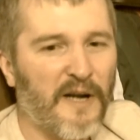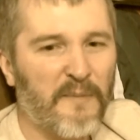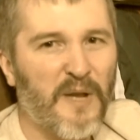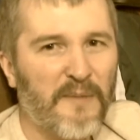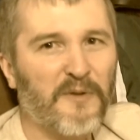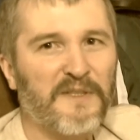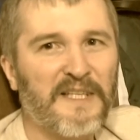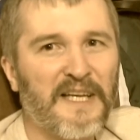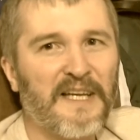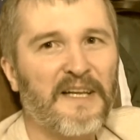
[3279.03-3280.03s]
and people
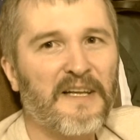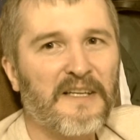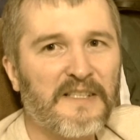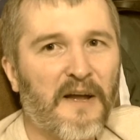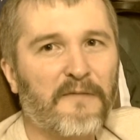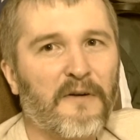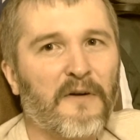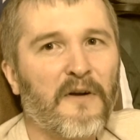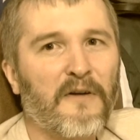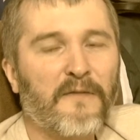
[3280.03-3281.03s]
did
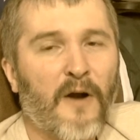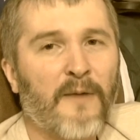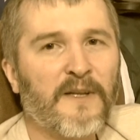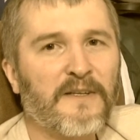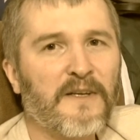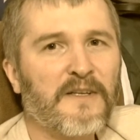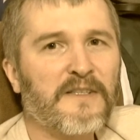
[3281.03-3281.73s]
suffer from it.